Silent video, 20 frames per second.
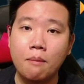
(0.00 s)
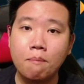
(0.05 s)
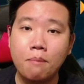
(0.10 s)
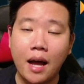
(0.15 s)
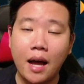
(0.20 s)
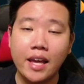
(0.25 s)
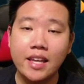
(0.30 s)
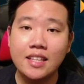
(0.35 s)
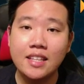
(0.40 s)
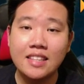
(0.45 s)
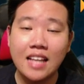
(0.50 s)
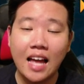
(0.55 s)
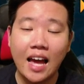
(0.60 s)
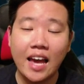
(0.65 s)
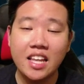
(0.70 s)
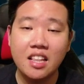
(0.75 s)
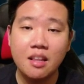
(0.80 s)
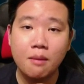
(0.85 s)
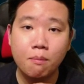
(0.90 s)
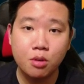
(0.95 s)
by
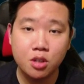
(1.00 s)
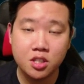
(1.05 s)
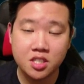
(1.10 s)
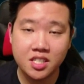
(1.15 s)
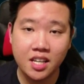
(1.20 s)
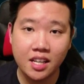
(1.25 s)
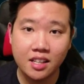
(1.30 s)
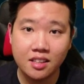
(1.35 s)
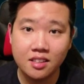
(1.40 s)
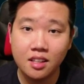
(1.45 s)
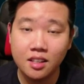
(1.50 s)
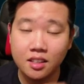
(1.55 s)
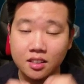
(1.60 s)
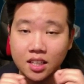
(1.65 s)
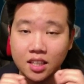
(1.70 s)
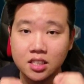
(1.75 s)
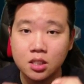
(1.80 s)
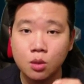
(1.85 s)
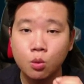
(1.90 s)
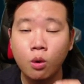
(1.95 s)
9%.
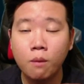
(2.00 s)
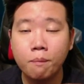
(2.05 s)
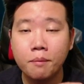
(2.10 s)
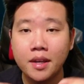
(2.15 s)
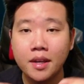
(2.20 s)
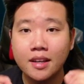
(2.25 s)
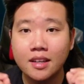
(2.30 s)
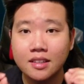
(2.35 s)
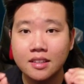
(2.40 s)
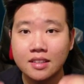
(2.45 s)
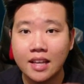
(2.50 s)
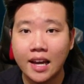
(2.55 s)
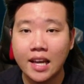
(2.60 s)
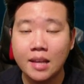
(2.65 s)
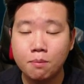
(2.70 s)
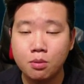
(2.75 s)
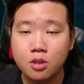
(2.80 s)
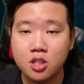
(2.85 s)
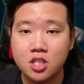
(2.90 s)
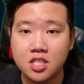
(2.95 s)
That's whooping
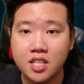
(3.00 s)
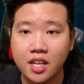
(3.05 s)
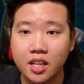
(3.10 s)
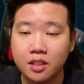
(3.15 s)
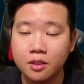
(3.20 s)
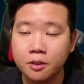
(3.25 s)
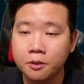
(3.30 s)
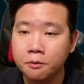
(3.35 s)
9%.